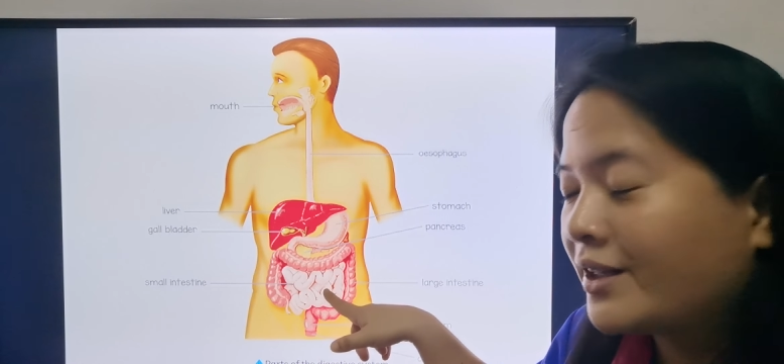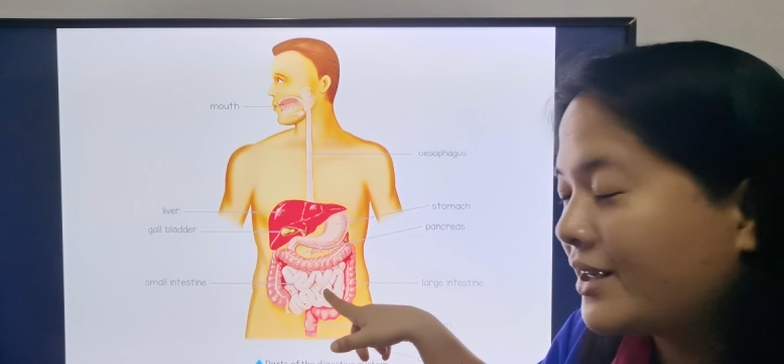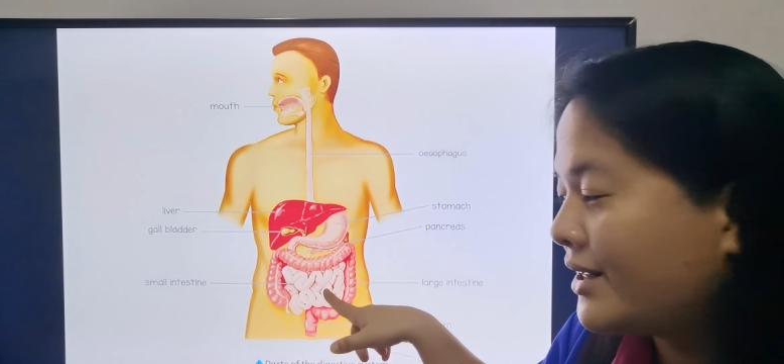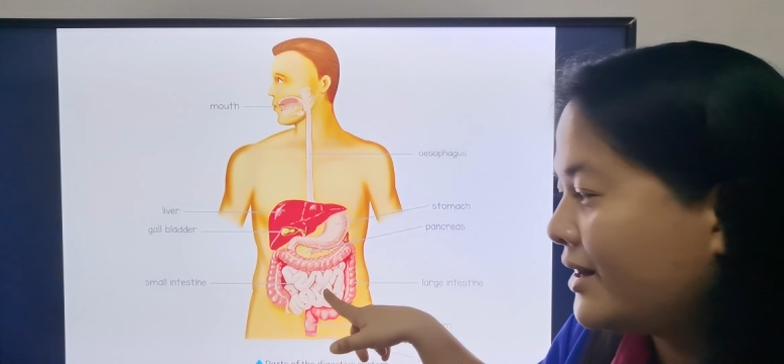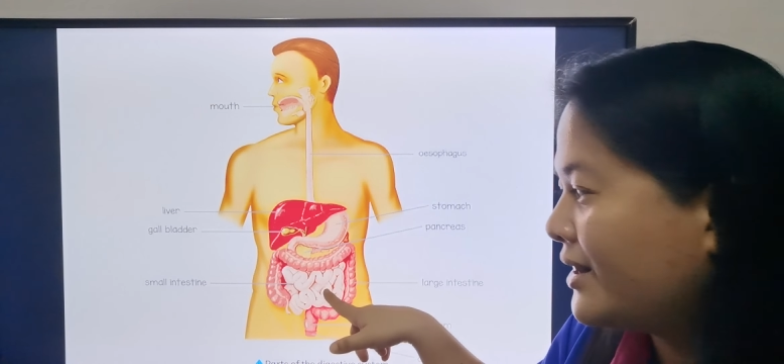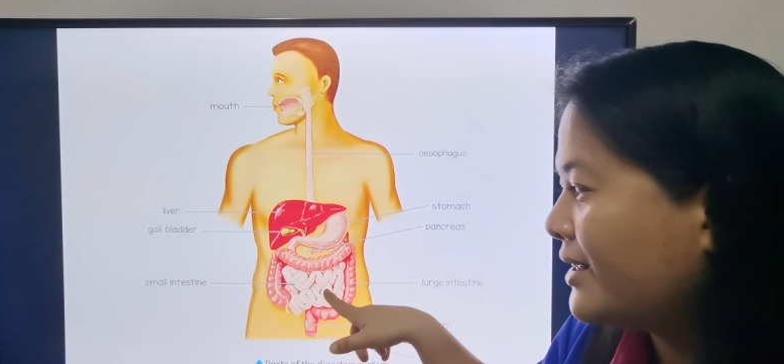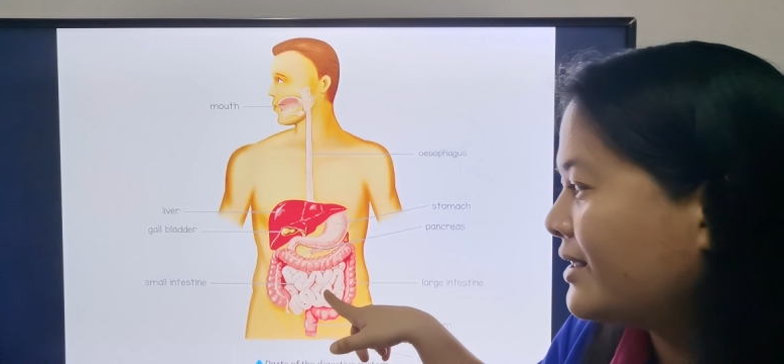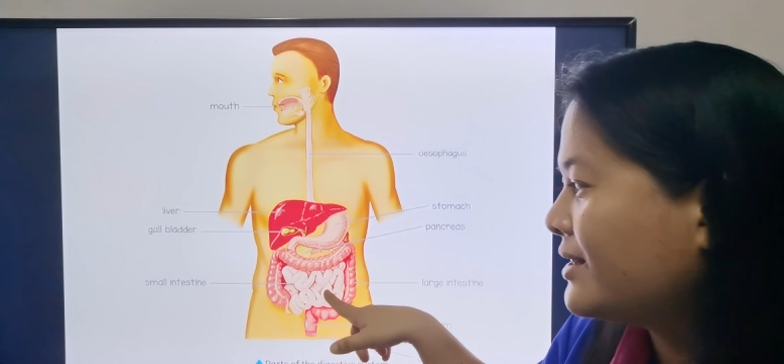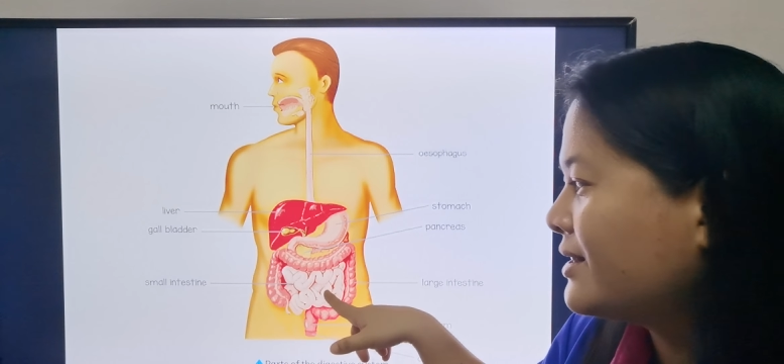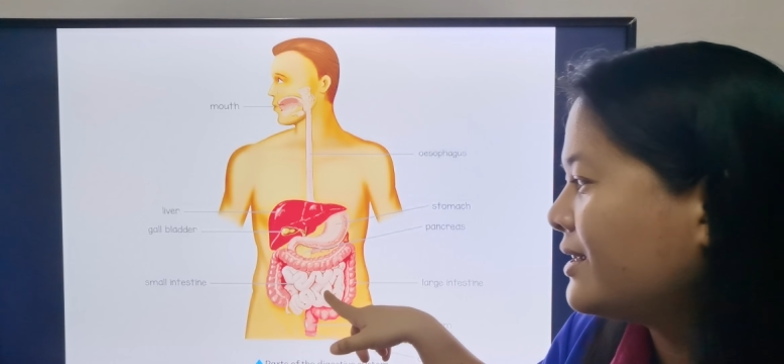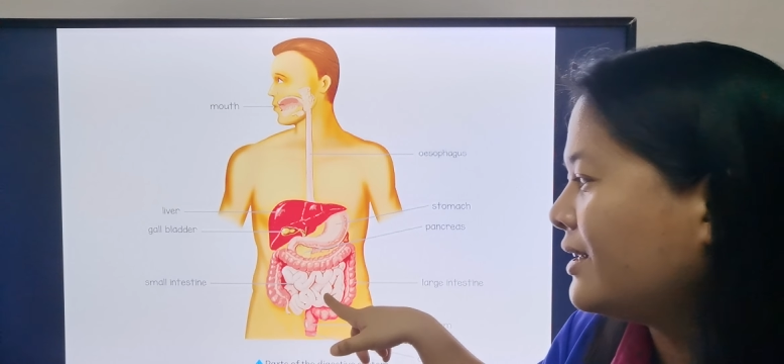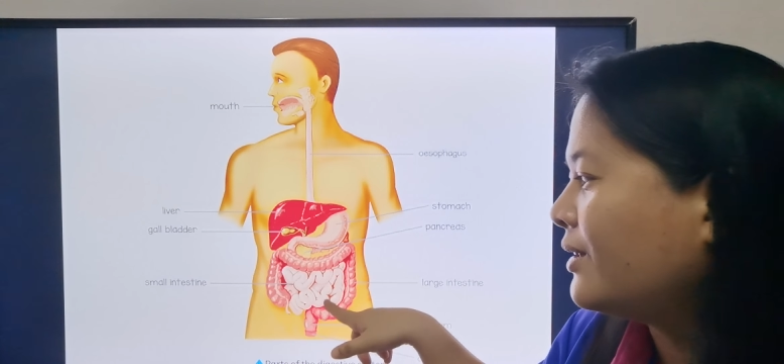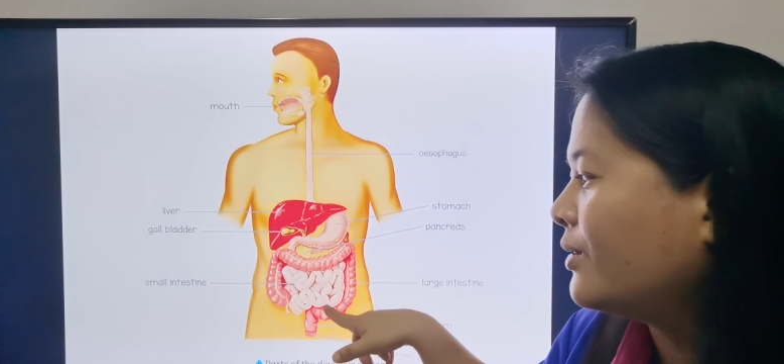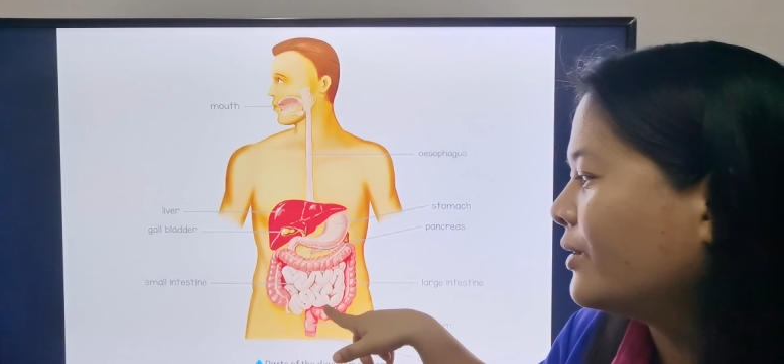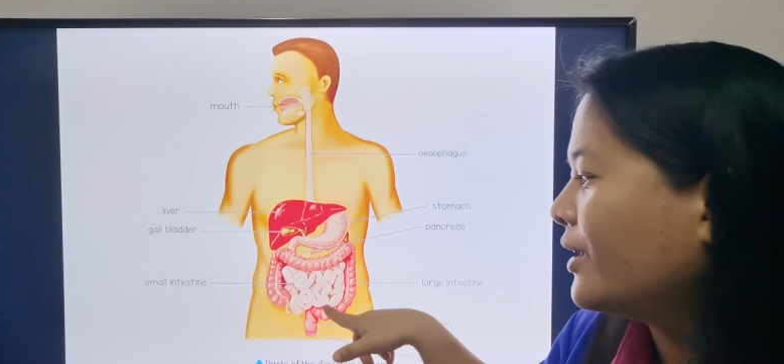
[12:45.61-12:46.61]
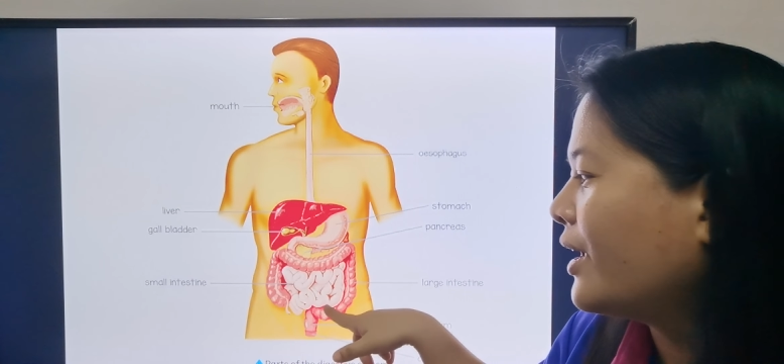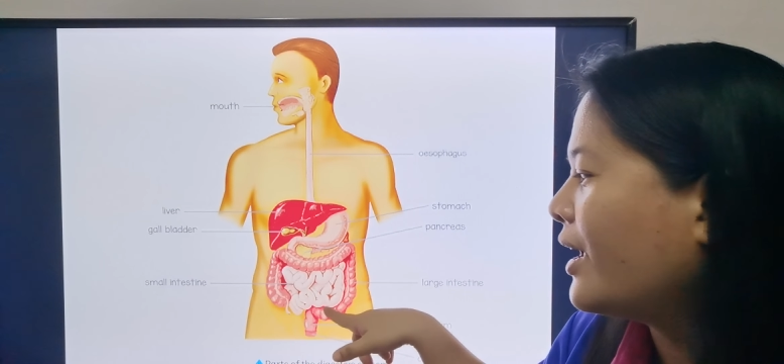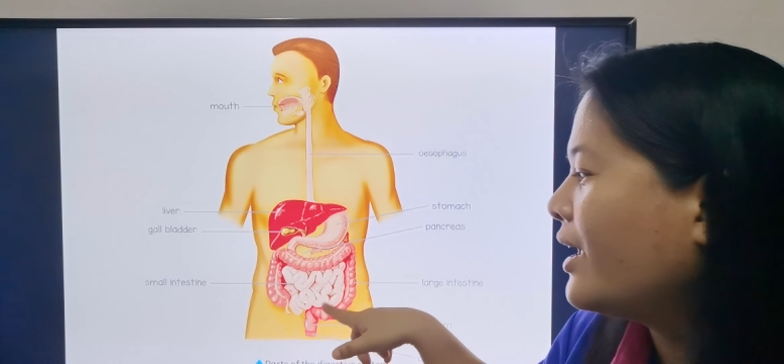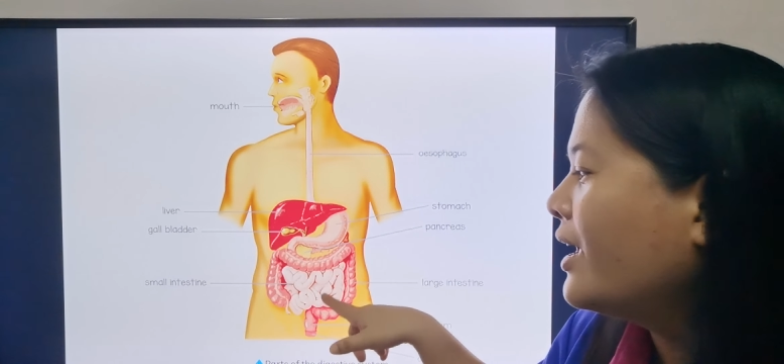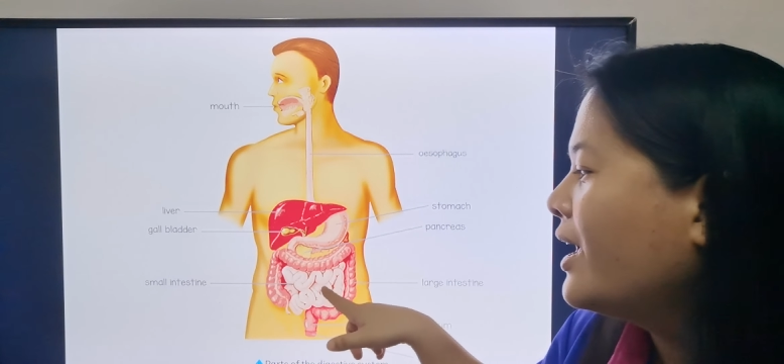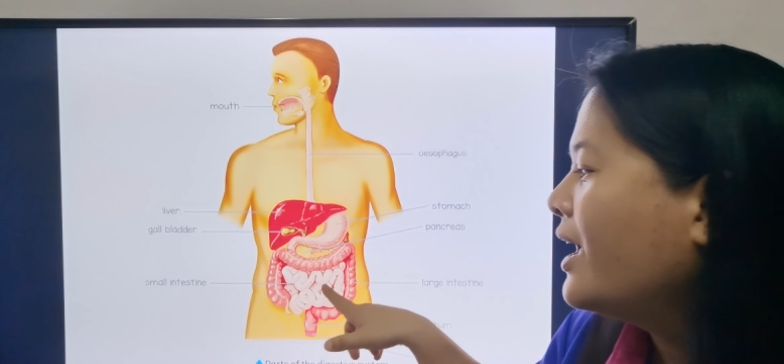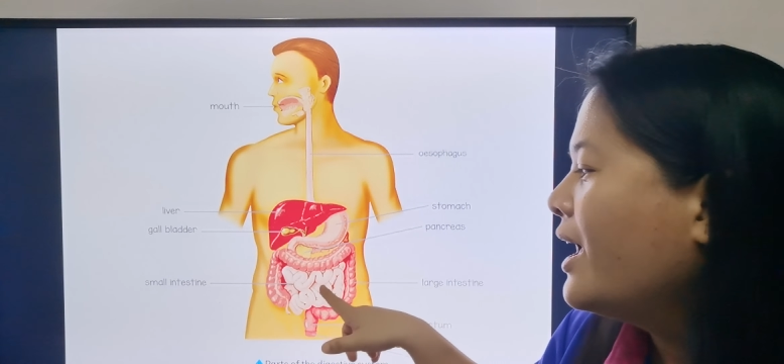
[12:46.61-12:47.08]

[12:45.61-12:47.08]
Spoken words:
intestine, okay?